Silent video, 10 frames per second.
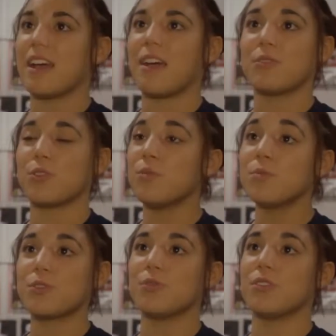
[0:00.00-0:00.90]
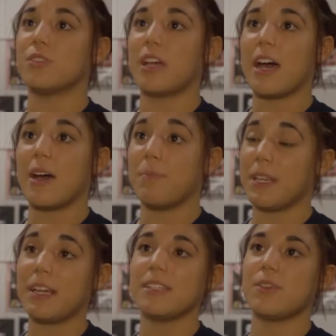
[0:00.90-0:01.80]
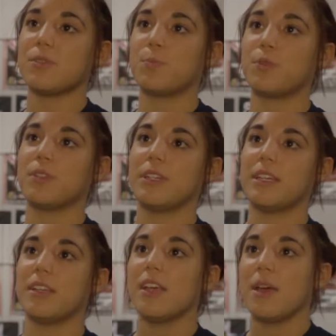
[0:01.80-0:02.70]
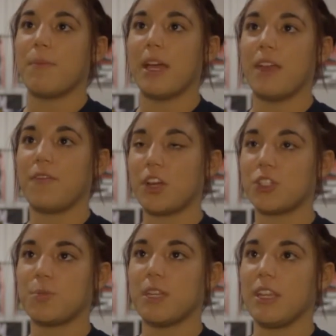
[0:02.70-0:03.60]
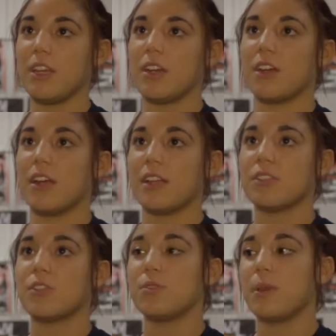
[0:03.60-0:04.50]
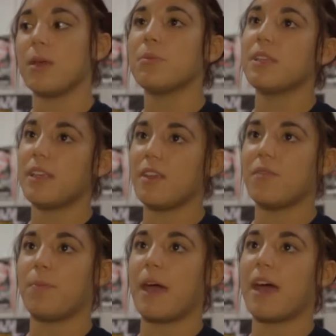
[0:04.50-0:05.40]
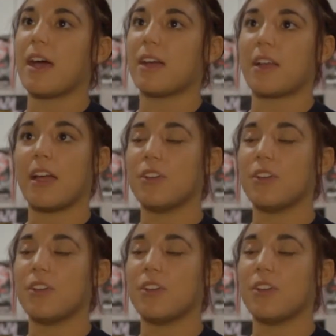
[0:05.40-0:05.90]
I was homeschooled uh, because I was bullied my freshman year. And so to be able to give back, I